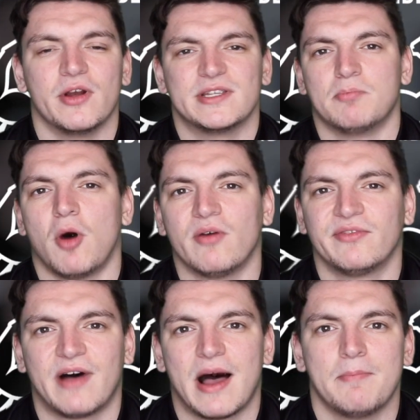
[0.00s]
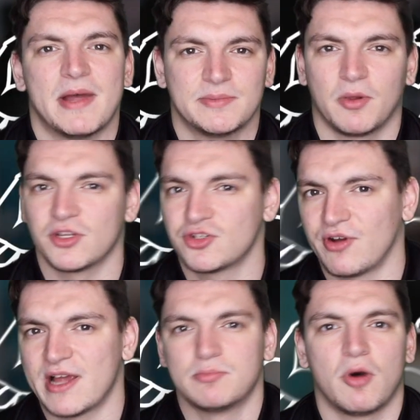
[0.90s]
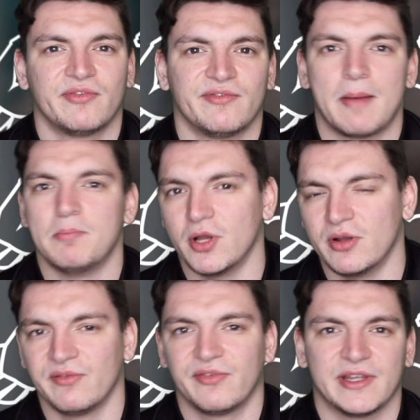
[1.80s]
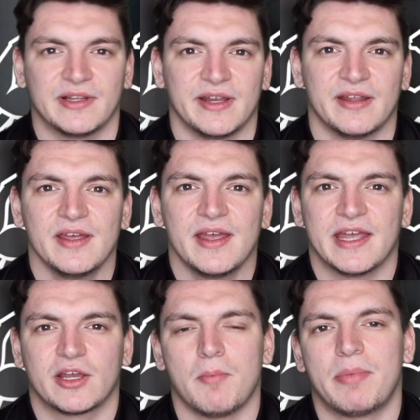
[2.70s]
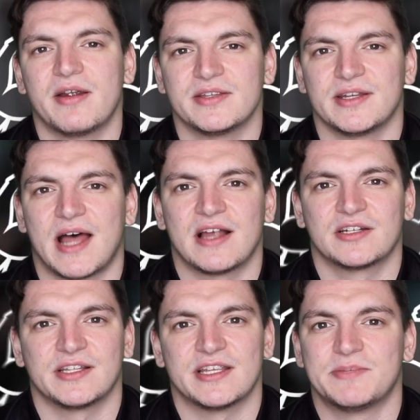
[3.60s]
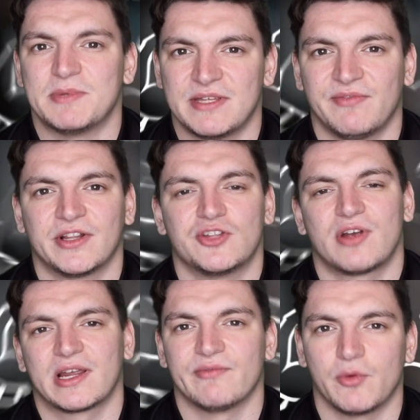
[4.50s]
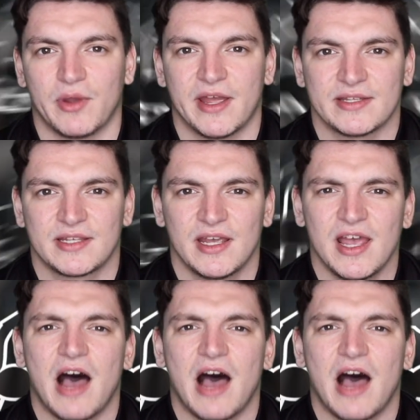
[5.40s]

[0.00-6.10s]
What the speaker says: but it's more for that metabolic stress, more for that burn feeling in comparison to actually specifically tracking the weights.